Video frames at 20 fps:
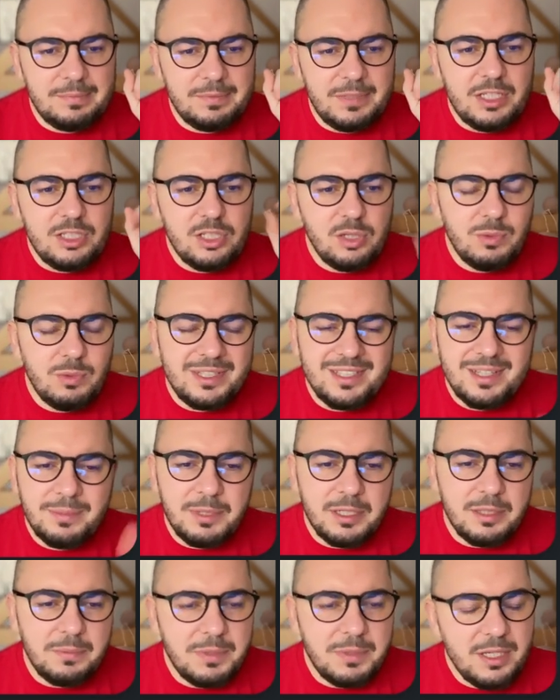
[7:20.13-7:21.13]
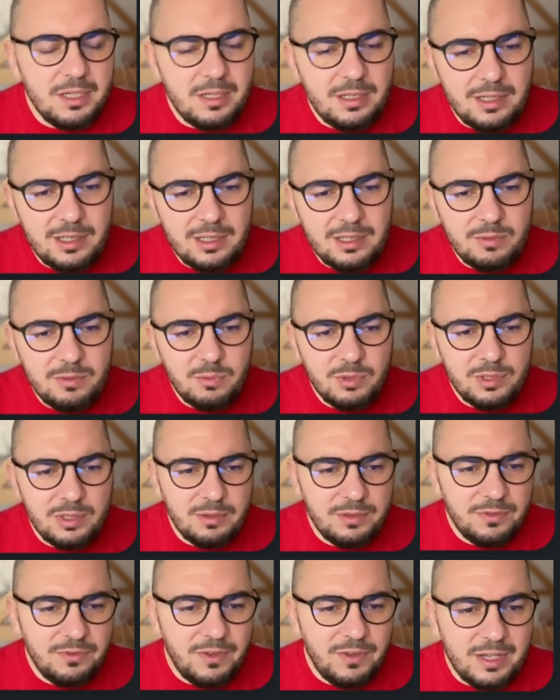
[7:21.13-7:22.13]
actually we accepted a PR with a
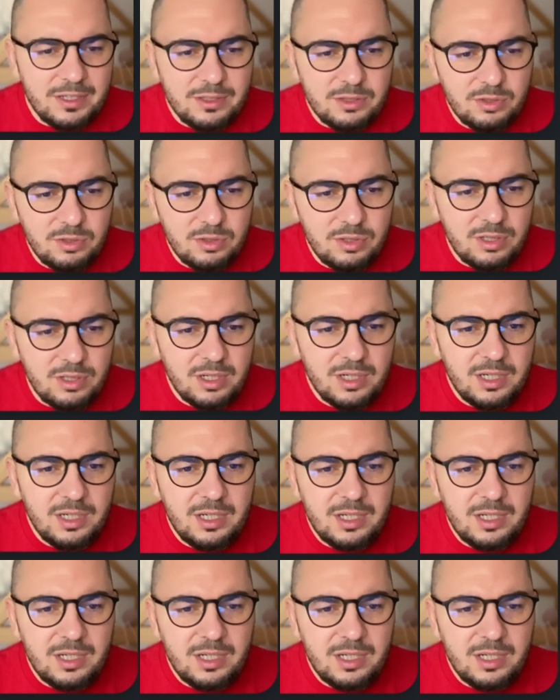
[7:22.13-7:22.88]
refactor.